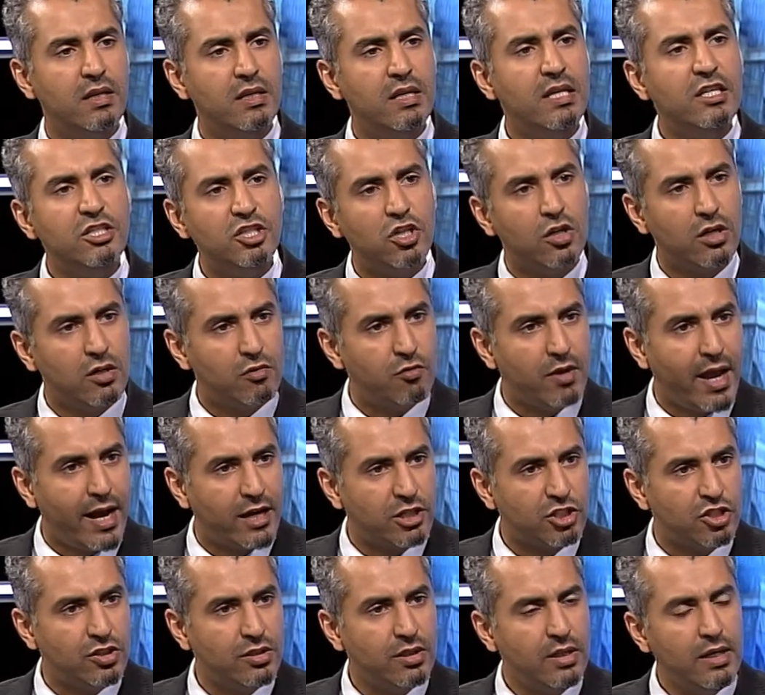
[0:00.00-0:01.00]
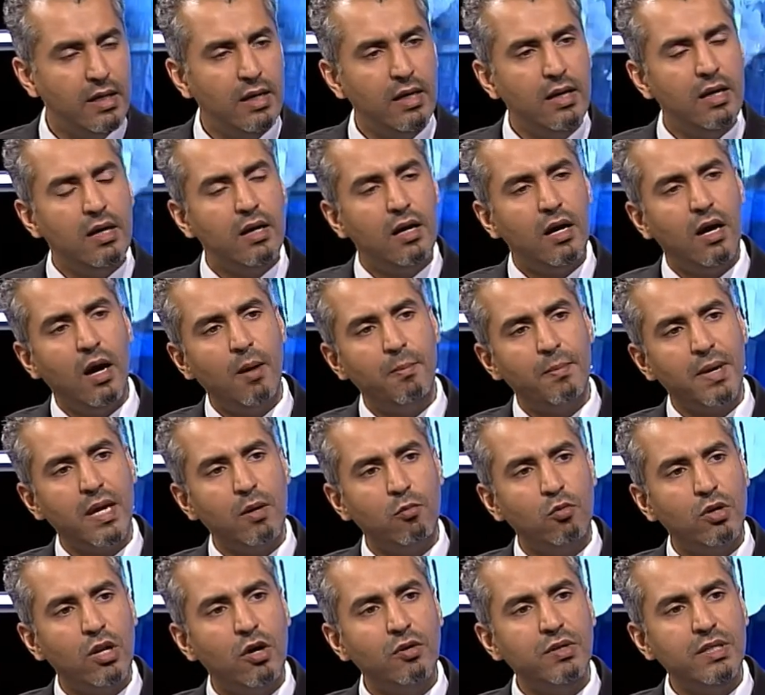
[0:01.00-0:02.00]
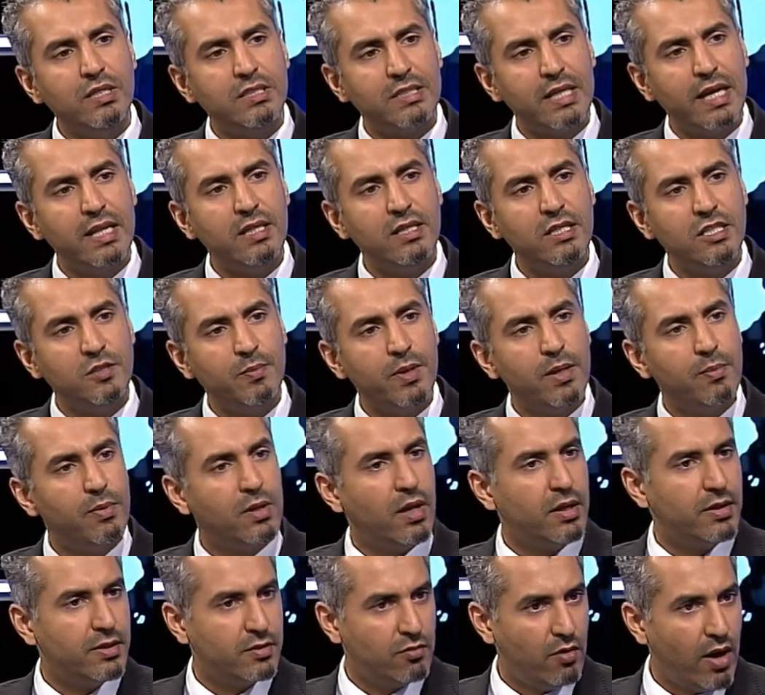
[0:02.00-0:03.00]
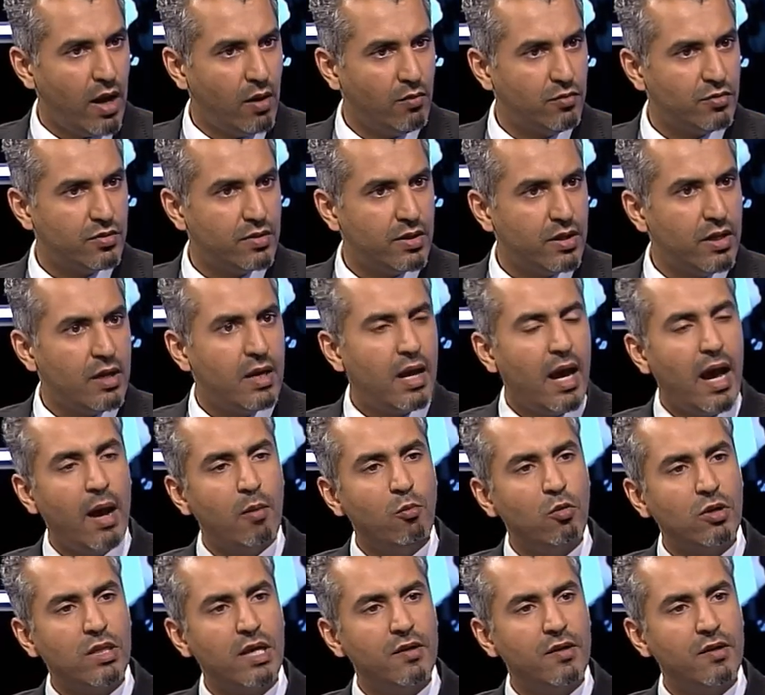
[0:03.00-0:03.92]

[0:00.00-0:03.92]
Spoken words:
knee-jerk reaction. It will only send these people underground and will